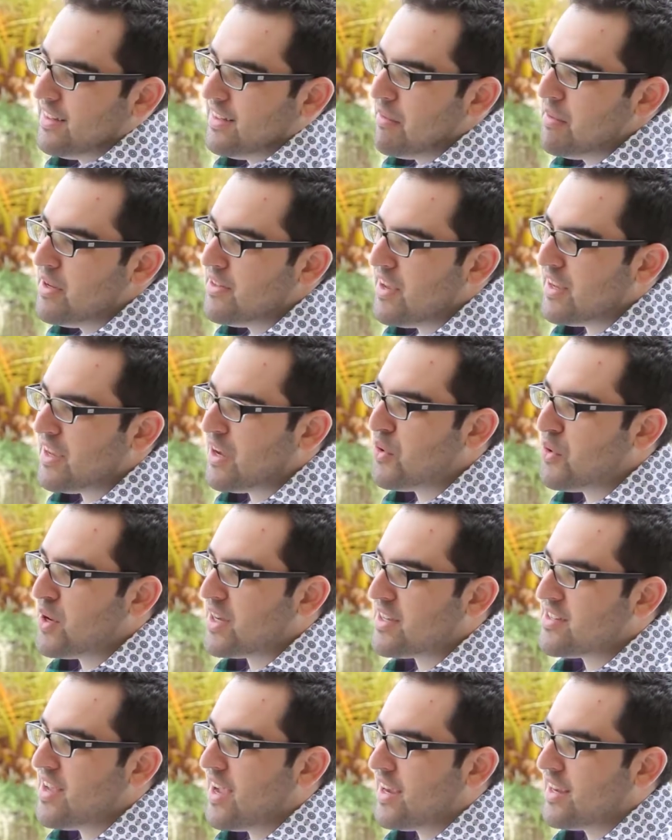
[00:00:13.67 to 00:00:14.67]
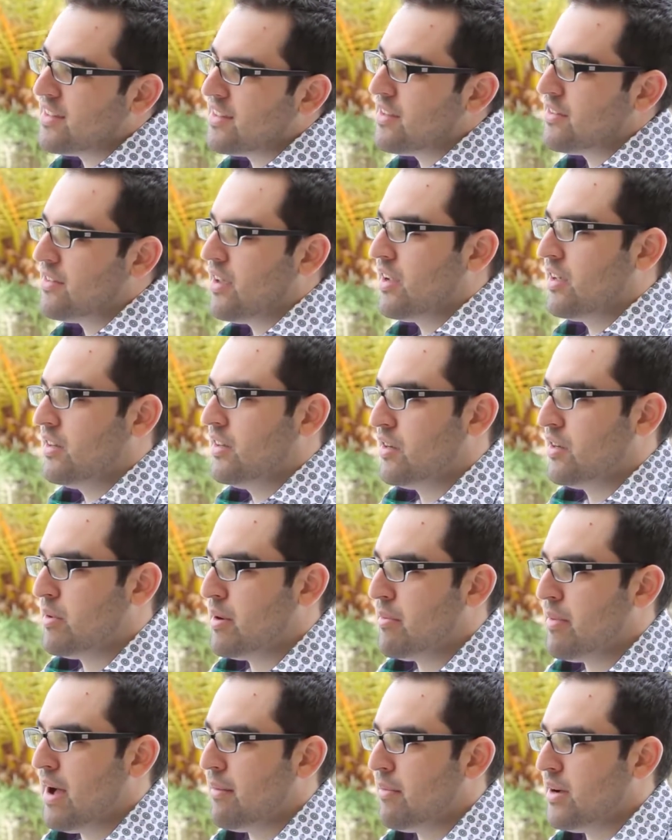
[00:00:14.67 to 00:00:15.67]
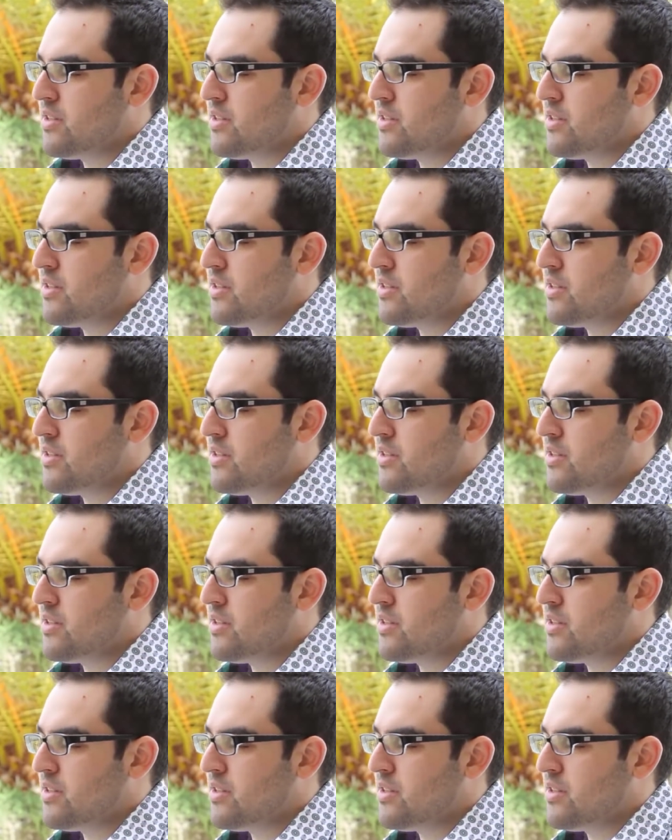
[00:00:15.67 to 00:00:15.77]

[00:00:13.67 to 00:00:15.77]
Let me take a quick second to tell you a little bit about